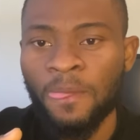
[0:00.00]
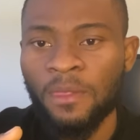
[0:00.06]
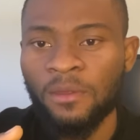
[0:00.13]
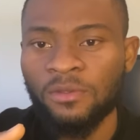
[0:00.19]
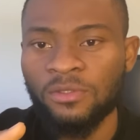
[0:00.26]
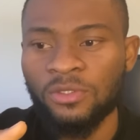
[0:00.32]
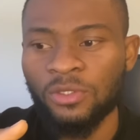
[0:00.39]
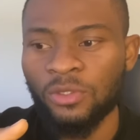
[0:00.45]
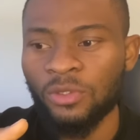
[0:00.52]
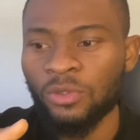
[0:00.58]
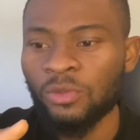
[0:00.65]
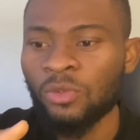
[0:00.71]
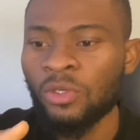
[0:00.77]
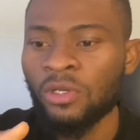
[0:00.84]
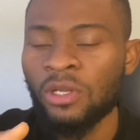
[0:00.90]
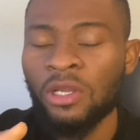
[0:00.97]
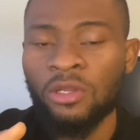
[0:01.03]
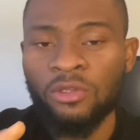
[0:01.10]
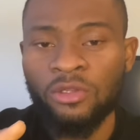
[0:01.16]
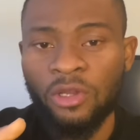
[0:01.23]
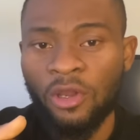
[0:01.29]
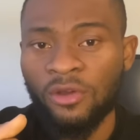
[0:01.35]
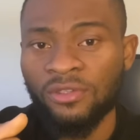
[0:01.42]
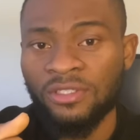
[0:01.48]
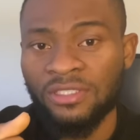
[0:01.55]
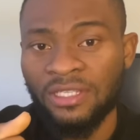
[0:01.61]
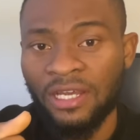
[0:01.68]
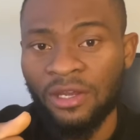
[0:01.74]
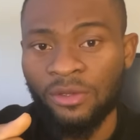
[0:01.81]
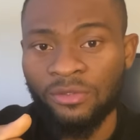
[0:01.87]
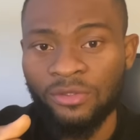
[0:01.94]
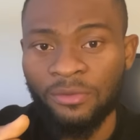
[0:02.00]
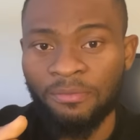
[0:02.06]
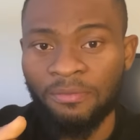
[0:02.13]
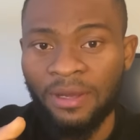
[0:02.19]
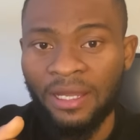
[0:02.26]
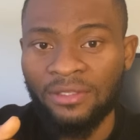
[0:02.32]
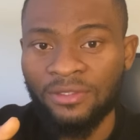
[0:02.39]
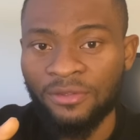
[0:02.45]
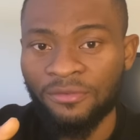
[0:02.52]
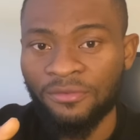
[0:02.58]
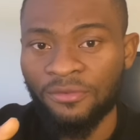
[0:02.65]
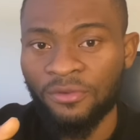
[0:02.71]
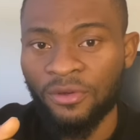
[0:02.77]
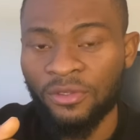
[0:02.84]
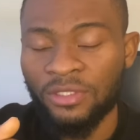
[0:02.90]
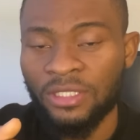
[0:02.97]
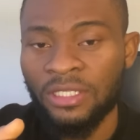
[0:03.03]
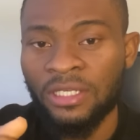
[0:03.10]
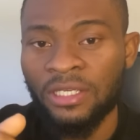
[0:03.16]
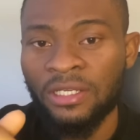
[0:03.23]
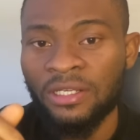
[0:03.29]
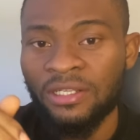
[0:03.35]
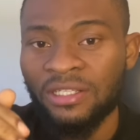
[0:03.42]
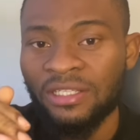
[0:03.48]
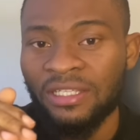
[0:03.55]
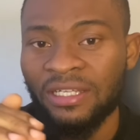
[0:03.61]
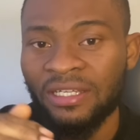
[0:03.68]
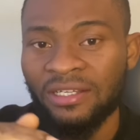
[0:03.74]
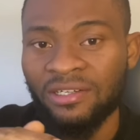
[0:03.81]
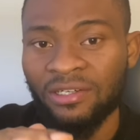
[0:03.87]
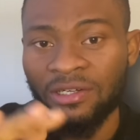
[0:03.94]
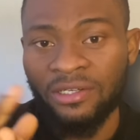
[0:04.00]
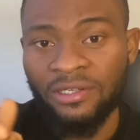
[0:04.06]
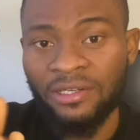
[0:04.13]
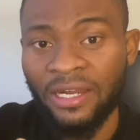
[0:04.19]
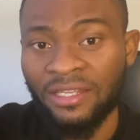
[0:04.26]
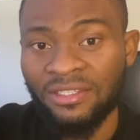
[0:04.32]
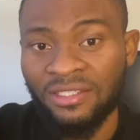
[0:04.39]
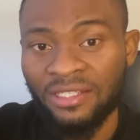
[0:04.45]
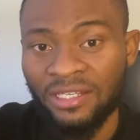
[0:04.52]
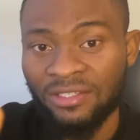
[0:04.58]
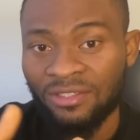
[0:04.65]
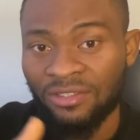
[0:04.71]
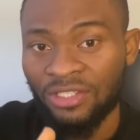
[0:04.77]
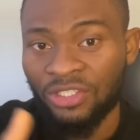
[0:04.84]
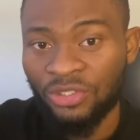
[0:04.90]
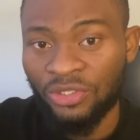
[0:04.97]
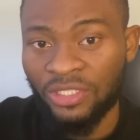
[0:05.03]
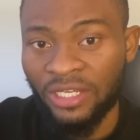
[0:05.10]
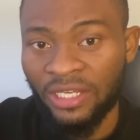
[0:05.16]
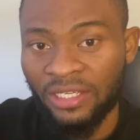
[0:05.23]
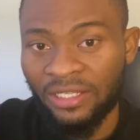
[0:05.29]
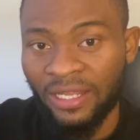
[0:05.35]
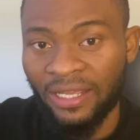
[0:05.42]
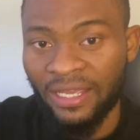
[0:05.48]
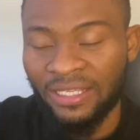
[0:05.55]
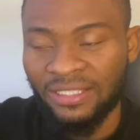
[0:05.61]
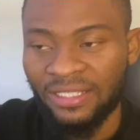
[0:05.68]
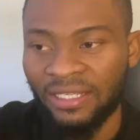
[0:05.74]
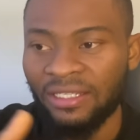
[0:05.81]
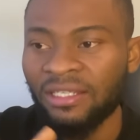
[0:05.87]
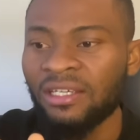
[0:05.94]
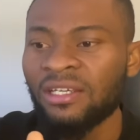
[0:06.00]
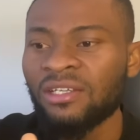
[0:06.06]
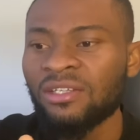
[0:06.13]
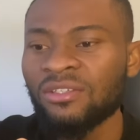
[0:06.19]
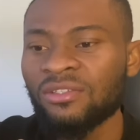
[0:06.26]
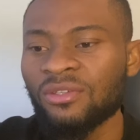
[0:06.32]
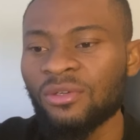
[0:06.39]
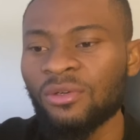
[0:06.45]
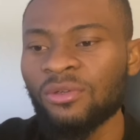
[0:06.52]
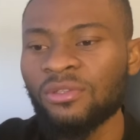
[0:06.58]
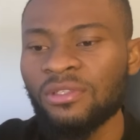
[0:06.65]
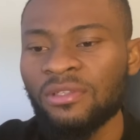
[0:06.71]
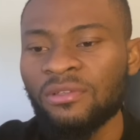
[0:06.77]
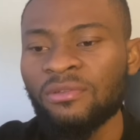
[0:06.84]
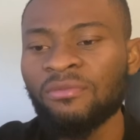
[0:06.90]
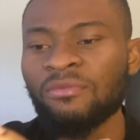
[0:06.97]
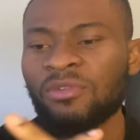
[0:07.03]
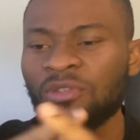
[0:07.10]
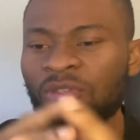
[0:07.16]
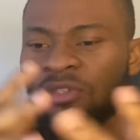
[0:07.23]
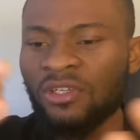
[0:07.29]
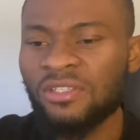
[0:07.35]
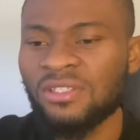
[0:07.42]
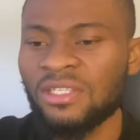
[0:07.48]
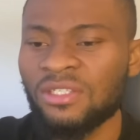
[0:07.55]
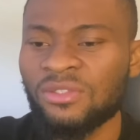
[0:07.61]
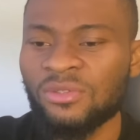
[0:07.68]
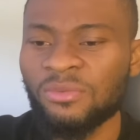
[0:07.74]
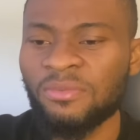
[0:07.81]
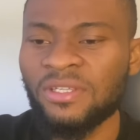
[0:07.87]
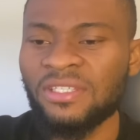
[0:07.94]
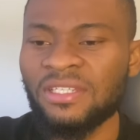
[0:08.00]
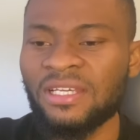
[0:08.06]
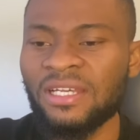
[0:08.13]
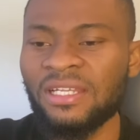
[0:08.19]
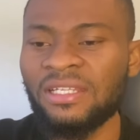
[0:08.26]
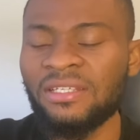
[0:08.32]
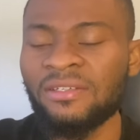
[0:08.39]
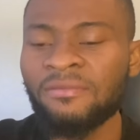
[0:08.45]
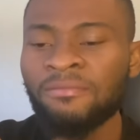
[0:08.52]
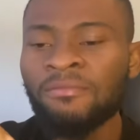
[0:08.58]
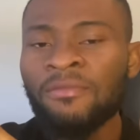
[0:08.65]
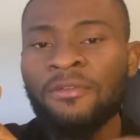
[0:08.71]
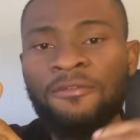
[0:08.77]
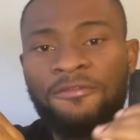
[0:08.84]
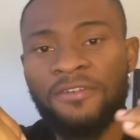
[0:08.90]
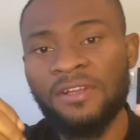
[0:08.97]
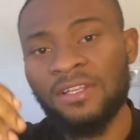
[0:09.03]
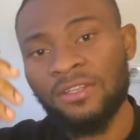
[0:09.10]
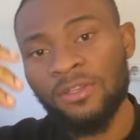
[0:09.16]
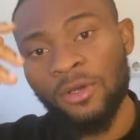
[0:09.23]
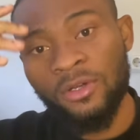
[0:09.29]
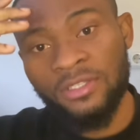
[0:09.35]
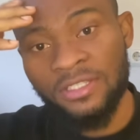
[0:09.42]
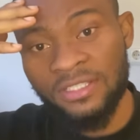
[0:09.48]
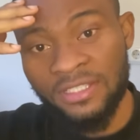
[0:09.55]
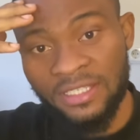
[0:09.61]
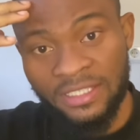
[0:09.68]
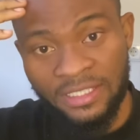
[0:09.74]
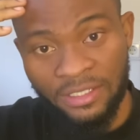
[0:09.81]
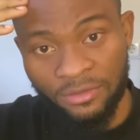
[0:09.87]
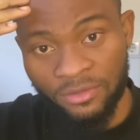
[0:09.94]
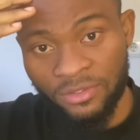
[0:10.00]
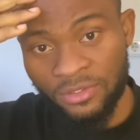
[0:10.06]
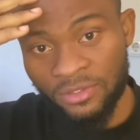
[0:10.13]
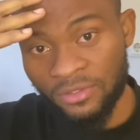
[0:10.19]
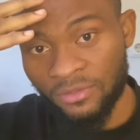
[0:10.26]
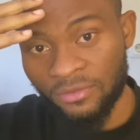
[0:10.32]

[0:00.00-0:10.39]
So all these are also part of what the criteria you need to check, like I said. So you just need to basically fill in all these details.